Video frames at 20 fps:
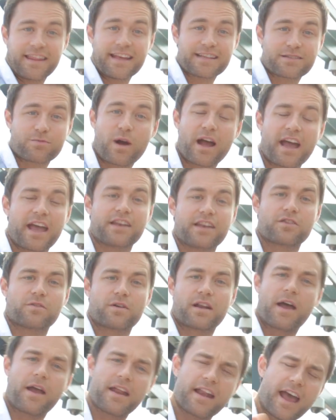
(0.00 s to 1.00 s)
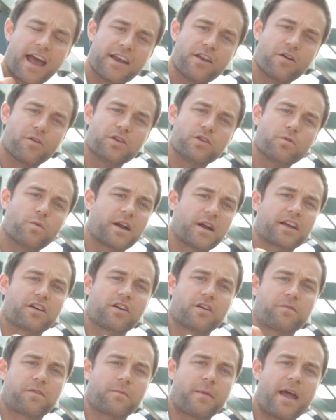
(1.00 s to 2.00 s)
and that's why I do it. I, I know you want to
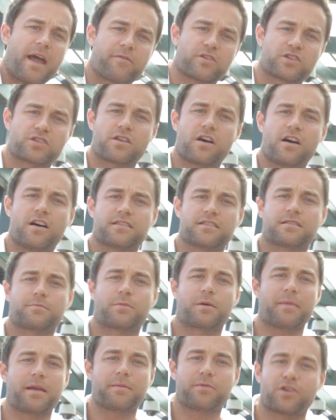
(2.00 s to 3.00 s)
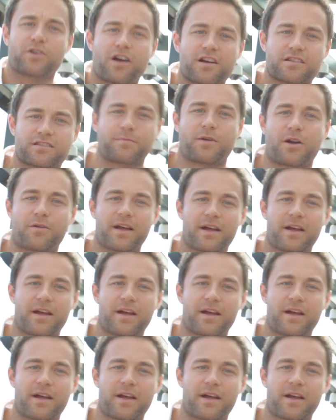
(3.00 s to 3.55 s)
go from average to awesome, or maybe you're awesome